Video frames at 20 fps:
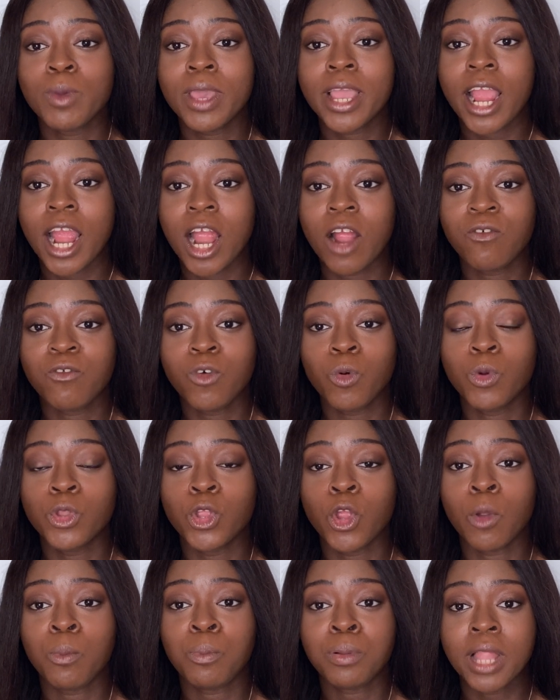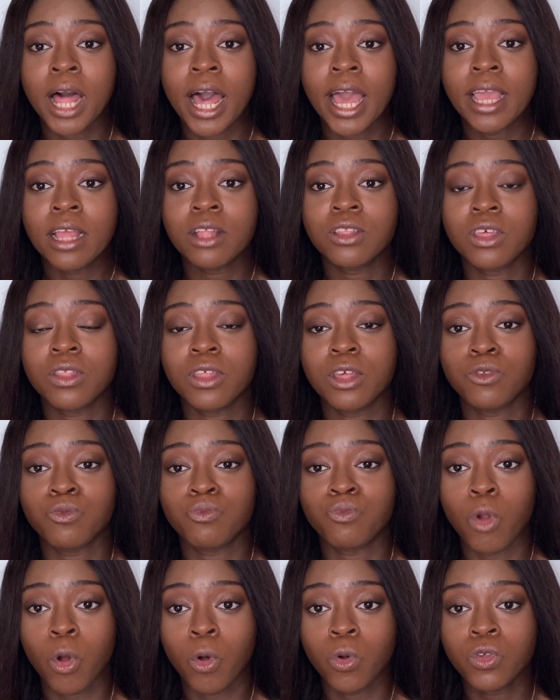careful when you're applying to these
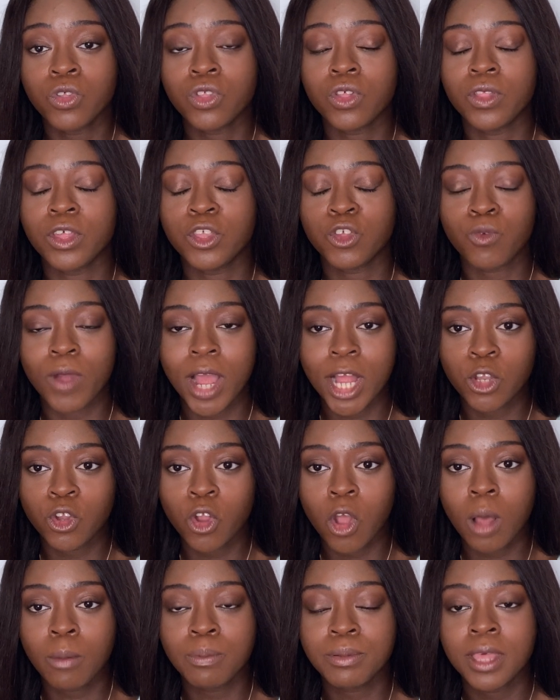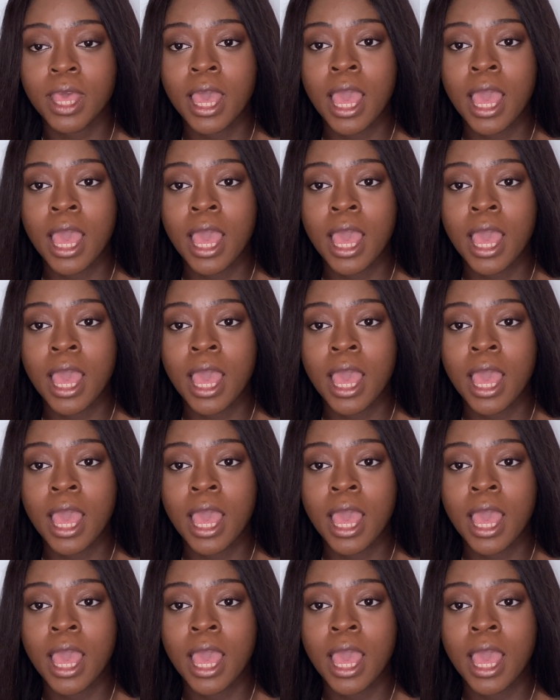roles, to these grad jobs,